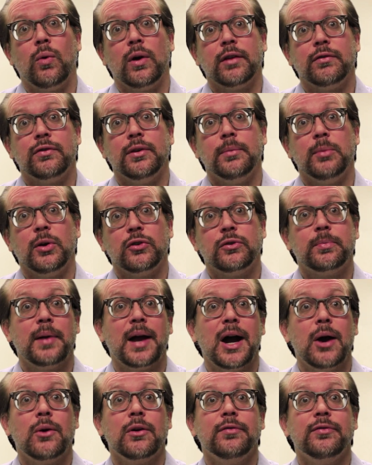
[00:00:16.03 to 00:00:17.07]
one of the most
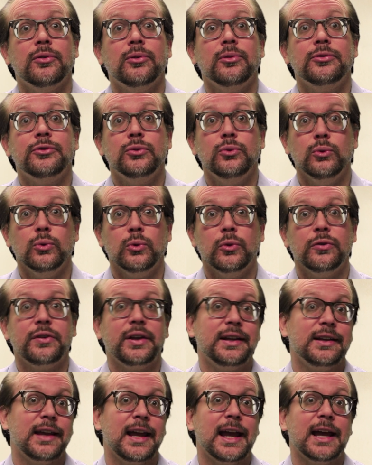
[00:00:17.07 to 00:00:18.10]
powerful tools
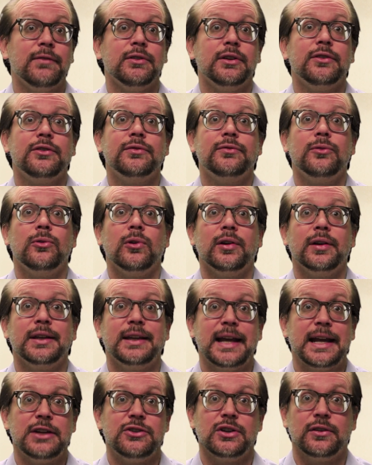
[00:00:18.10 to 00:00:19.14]
in Canvas for
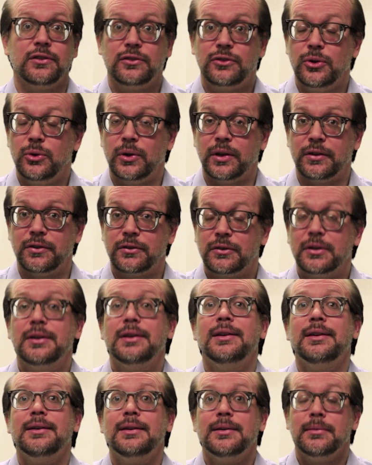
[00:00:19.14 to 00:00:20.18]
engaging students,
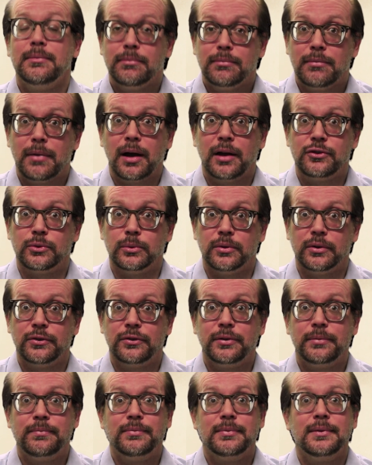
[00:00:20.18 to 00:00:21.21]

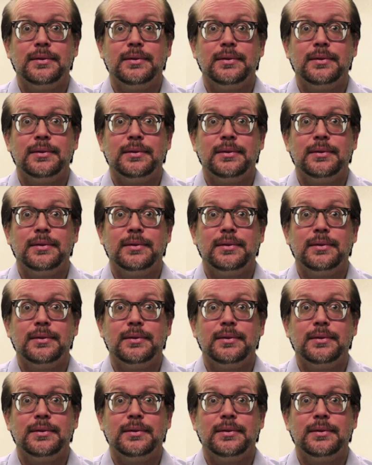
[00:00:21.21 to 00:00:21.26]
modules.